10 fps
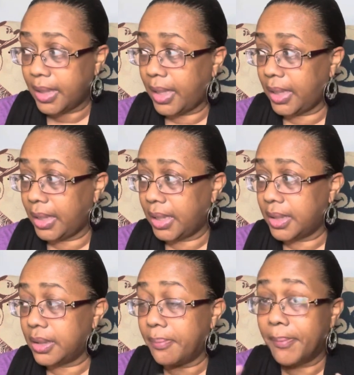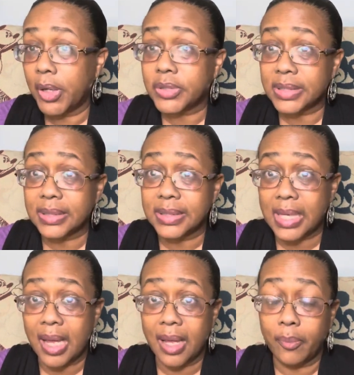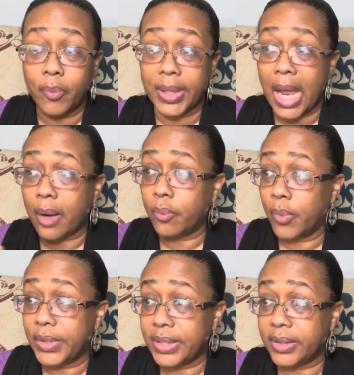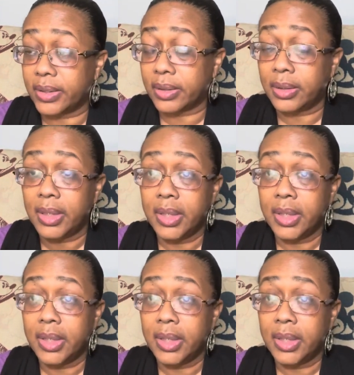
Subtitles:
And most of the time what I wanted the